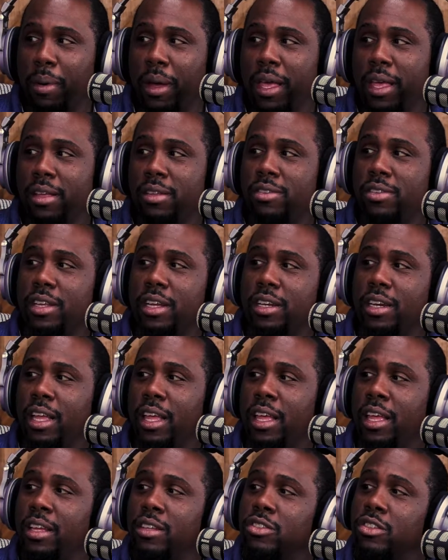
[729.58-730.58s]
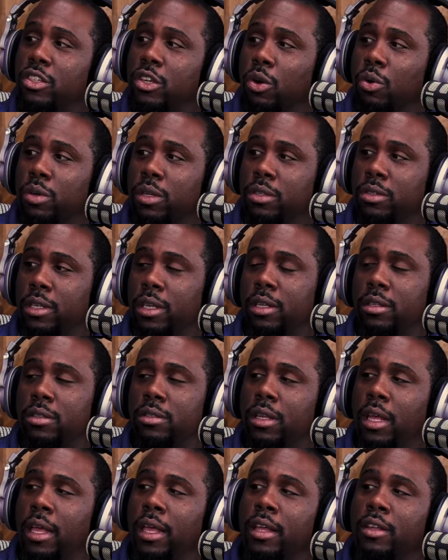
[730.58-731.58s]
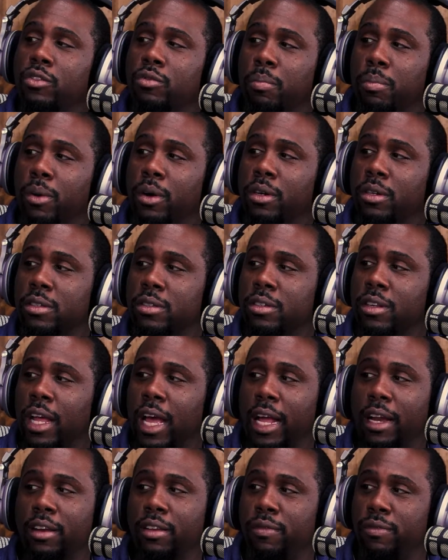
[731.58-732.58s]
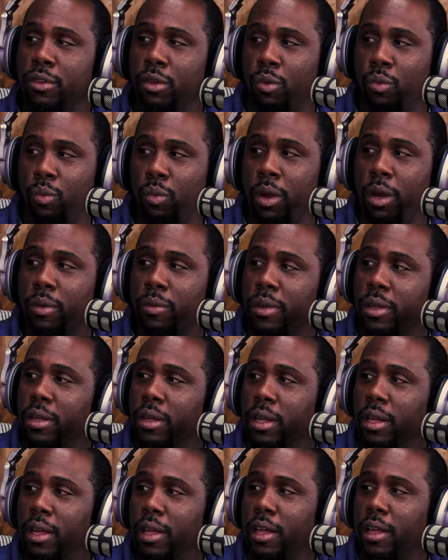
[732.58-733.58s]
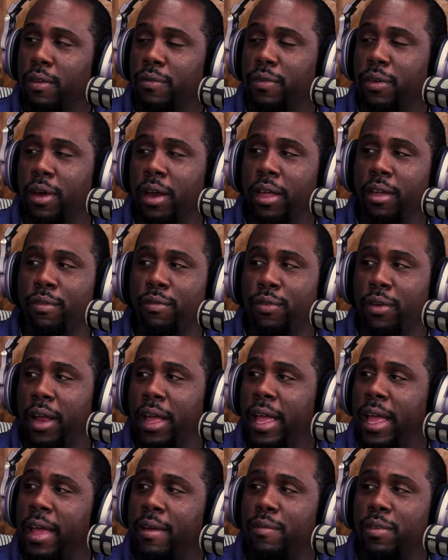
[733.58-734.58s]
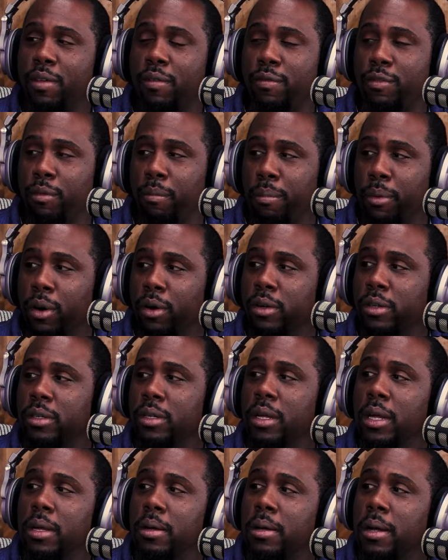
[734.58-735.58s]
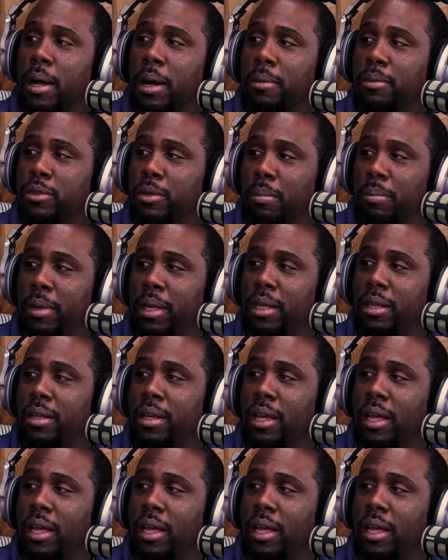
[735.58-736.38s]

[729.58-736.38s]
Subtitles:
But he said that his yoke is easy, his burden is light. And if you're weary, if you're heavy, if you're burdened, come to me.